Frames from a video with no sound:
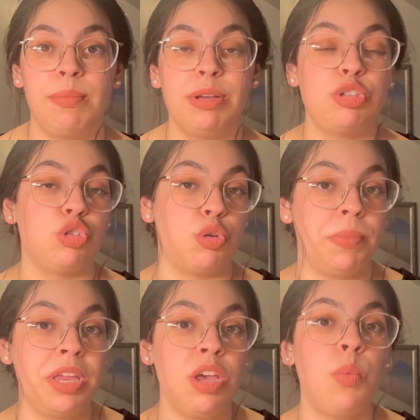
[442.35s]
my social
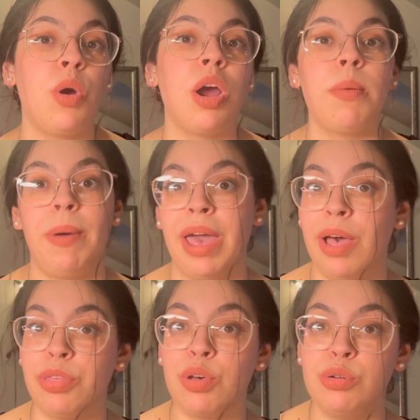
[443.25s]
media work, my
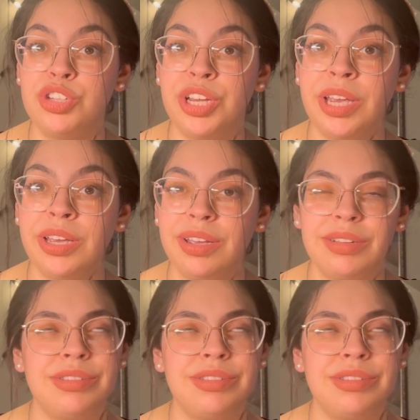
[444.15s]
health coaching,